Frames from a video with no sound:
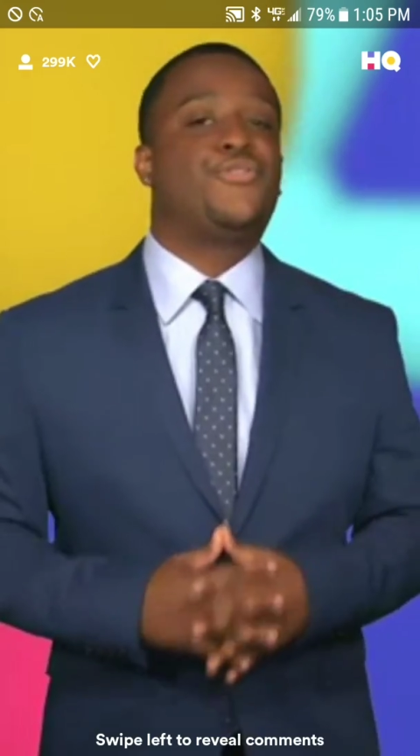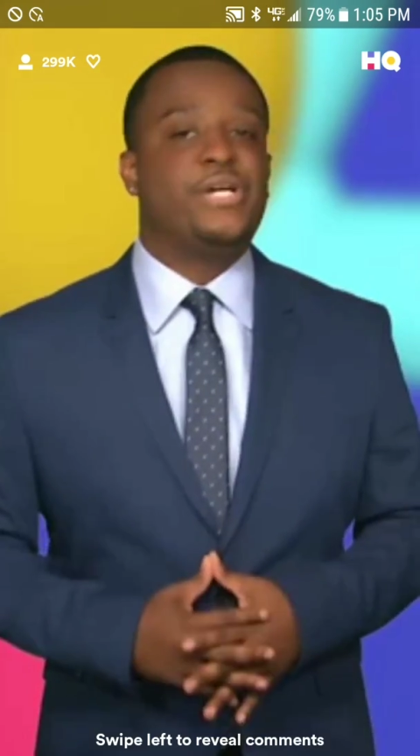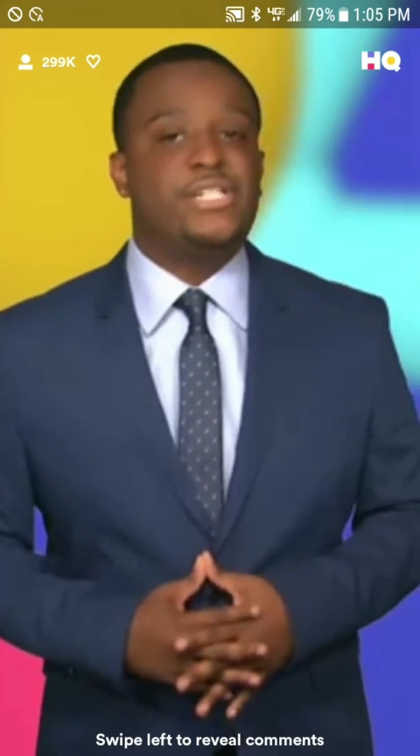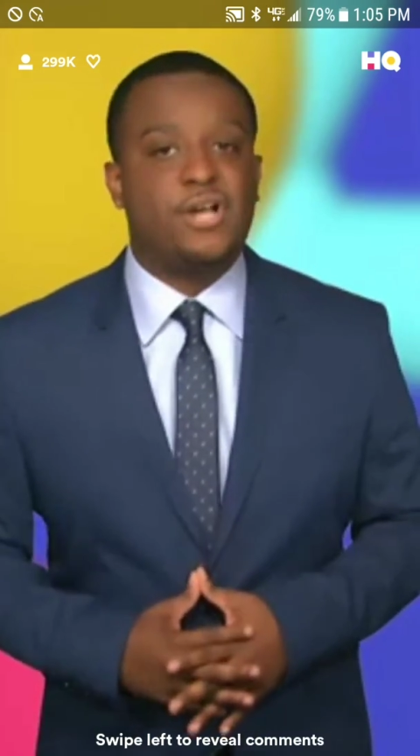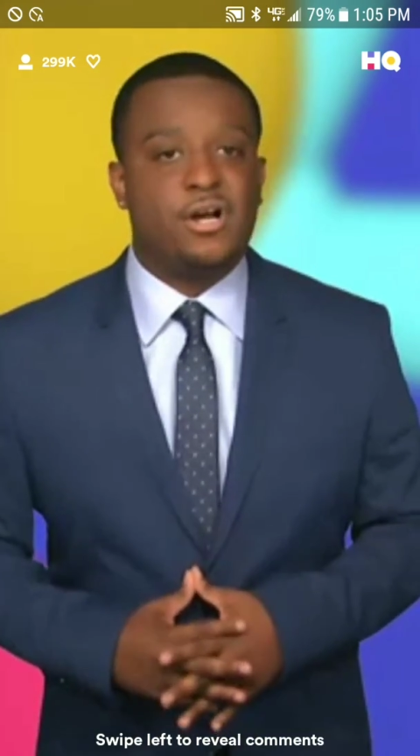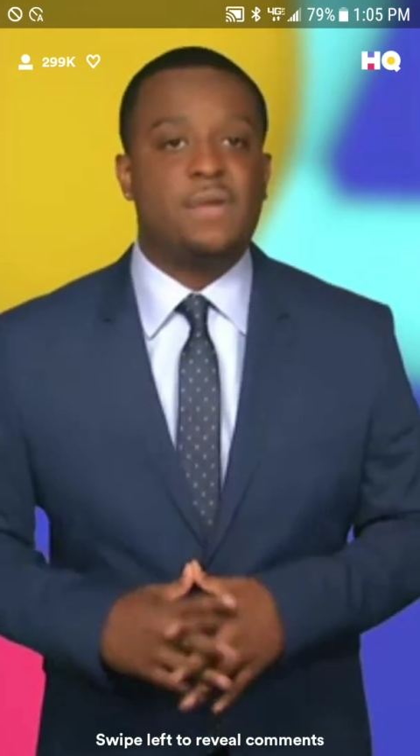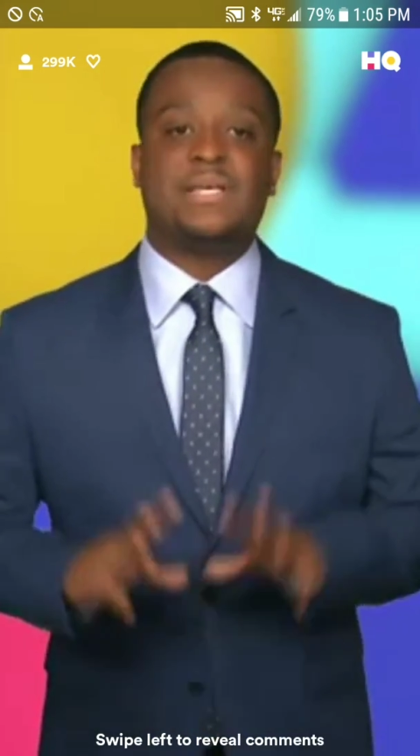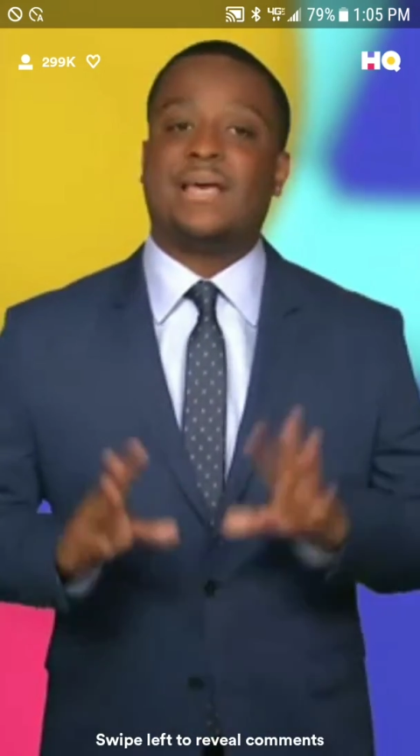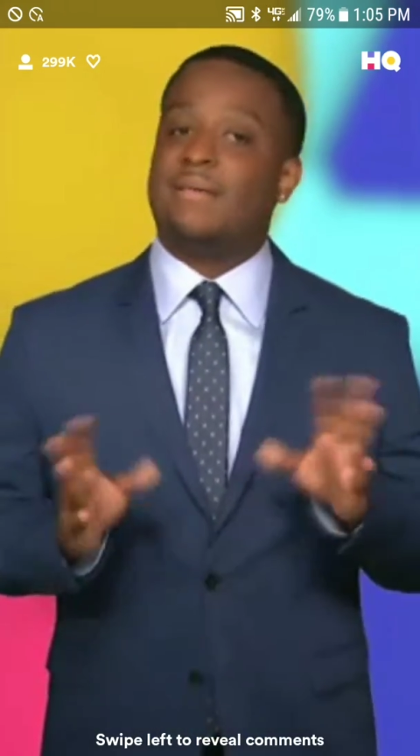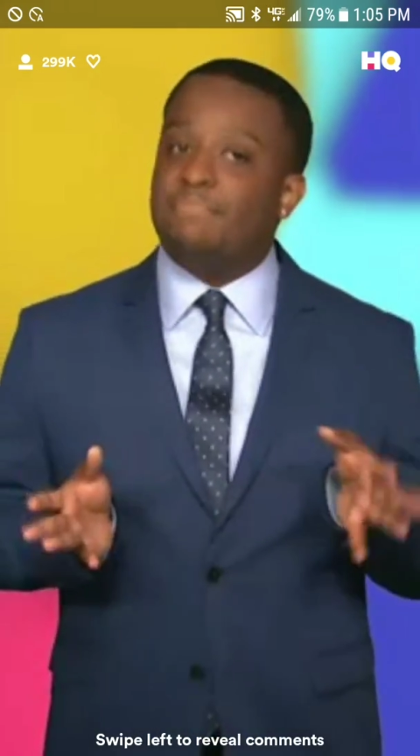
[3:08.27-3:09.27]
before 3
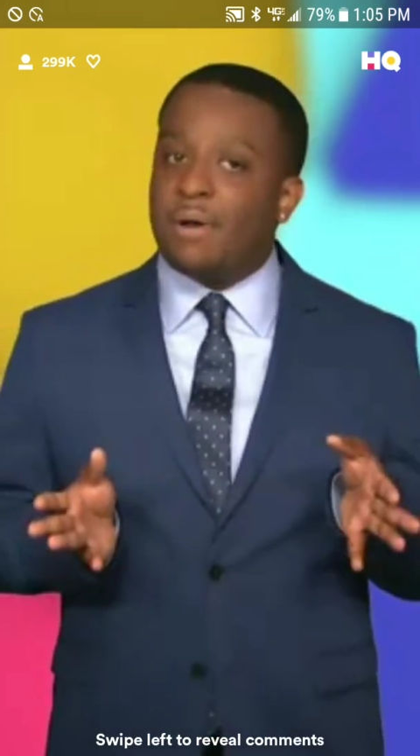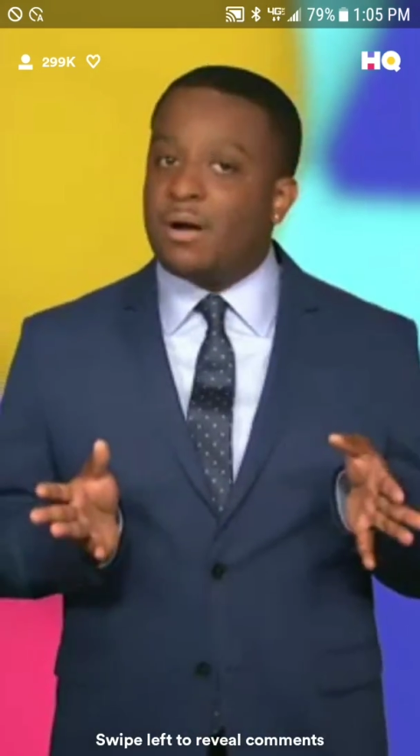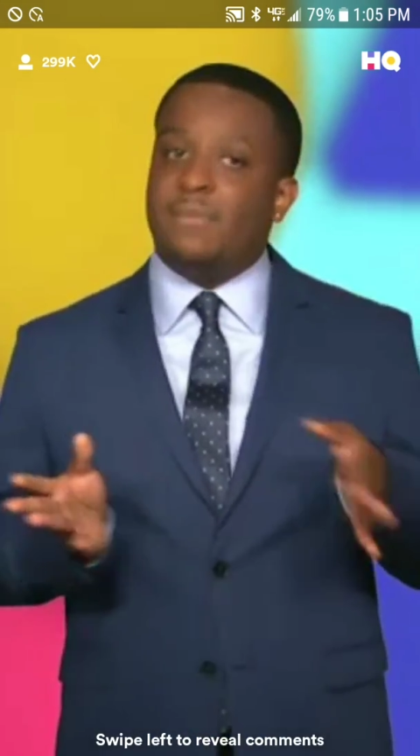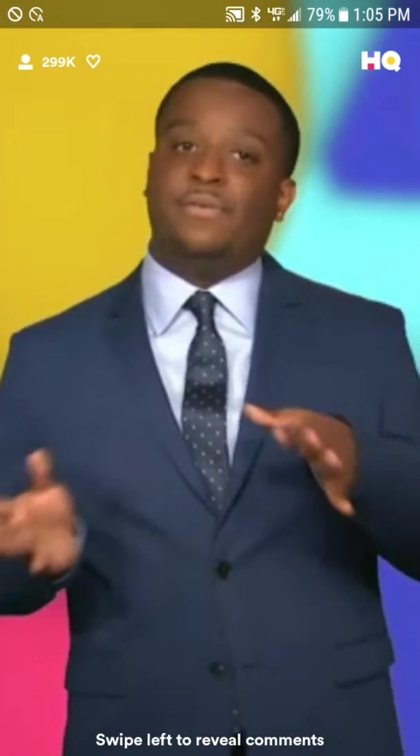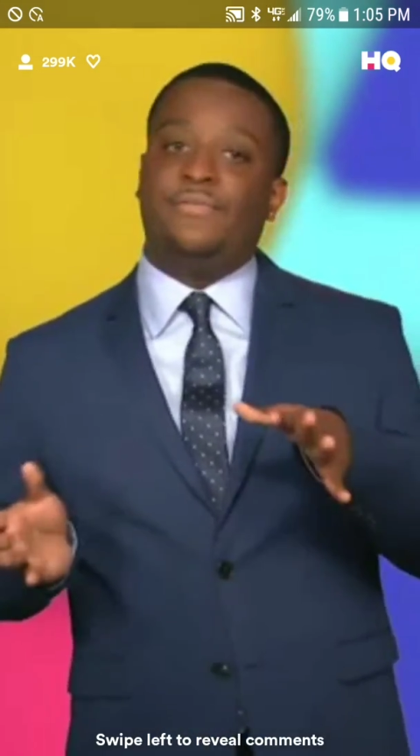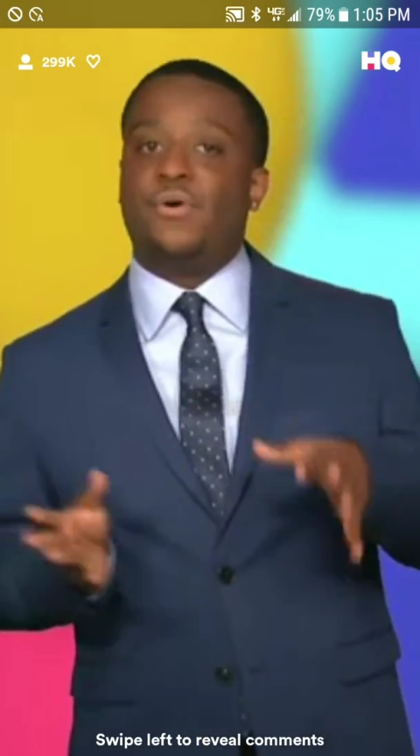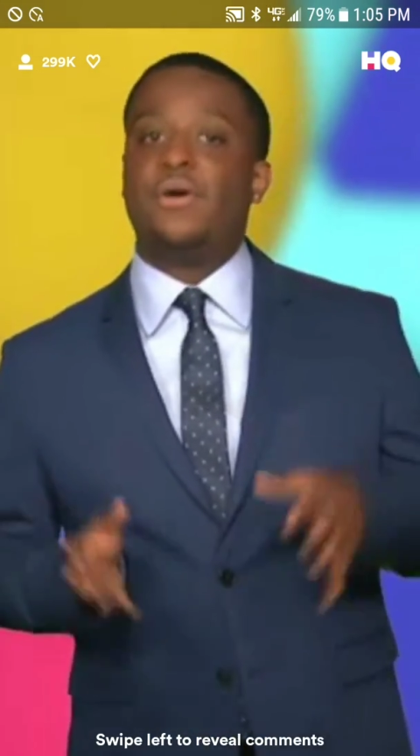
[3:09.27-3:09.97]
terms and part of a